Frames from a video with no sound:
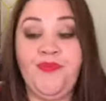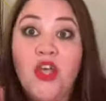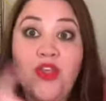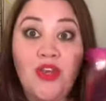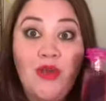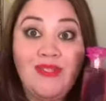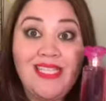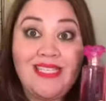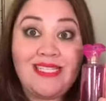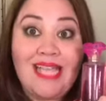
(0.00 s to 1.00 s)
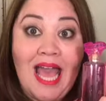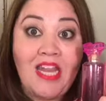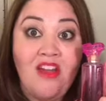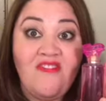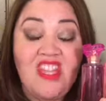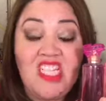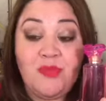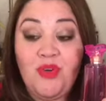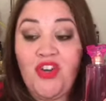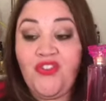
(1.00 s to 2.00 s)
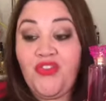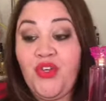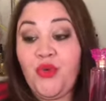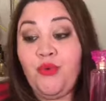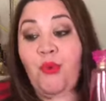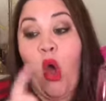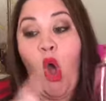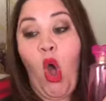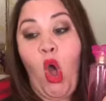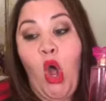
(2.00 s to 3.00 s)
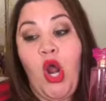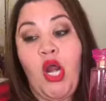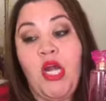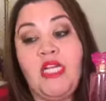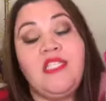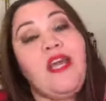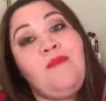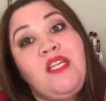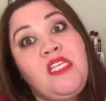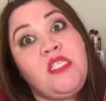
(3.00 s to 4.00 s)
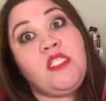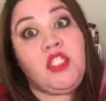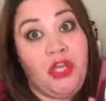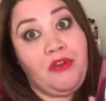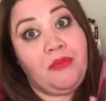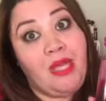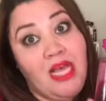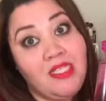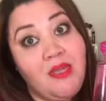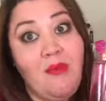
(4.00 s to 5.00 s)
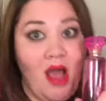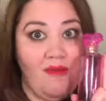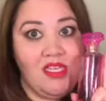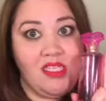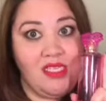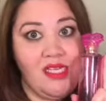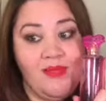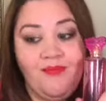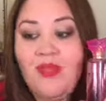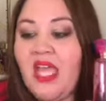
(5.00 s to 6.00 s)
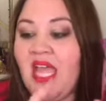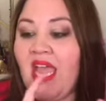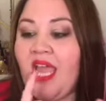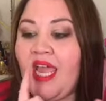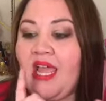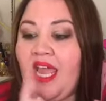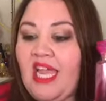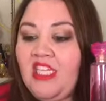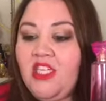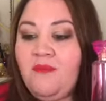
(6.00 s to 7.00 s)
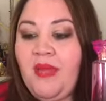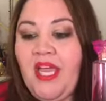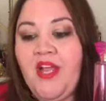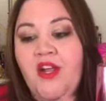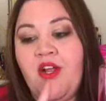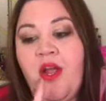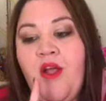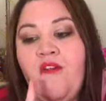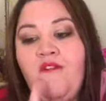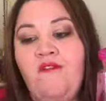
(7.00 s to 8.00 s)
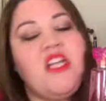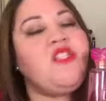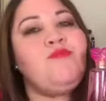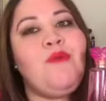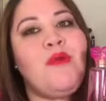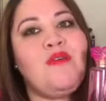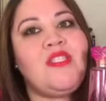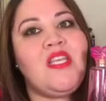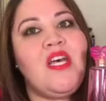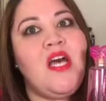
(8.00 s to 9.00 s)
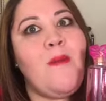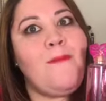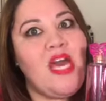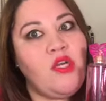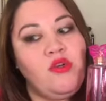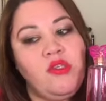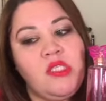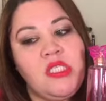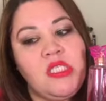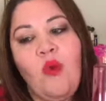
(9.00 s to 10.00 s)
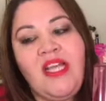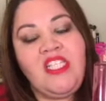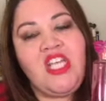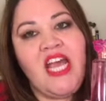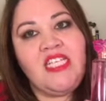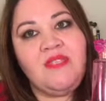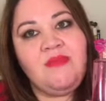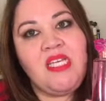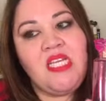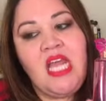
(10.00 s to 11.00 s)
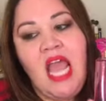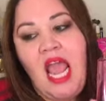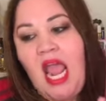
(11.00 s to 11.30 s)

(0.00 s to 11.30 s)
so the notes inside of this perfume are japanese cherry blossom obviously asian pear fresh mimosa petals white jasmine